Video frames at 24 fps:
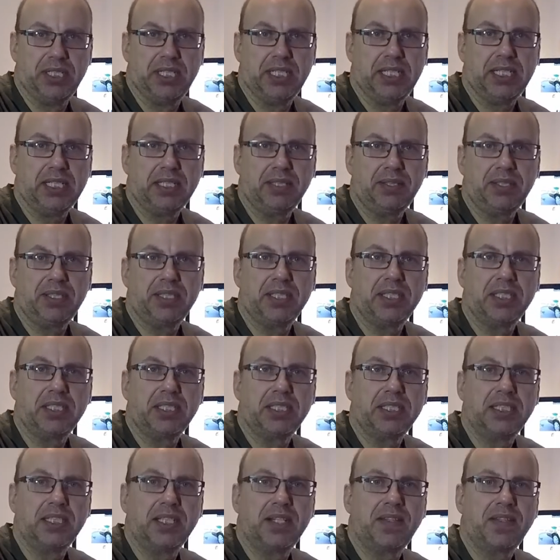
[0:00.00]

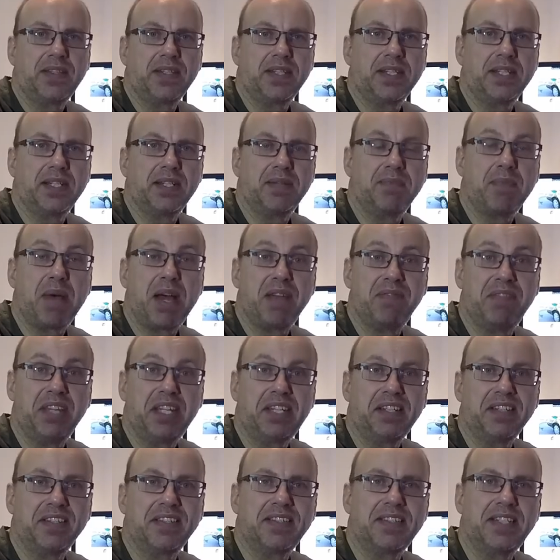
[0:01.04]
And my
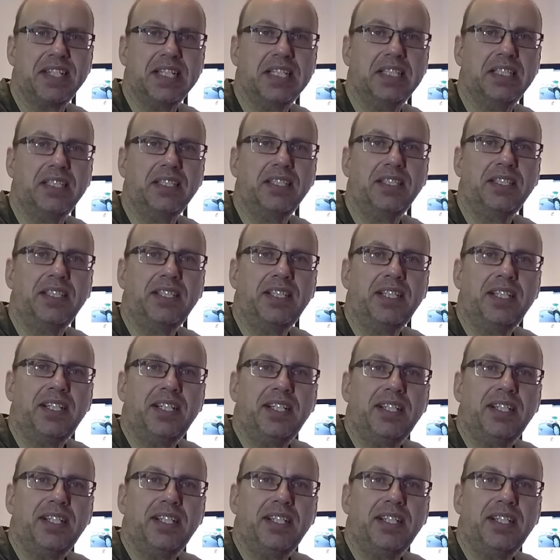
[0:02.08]
Vic is still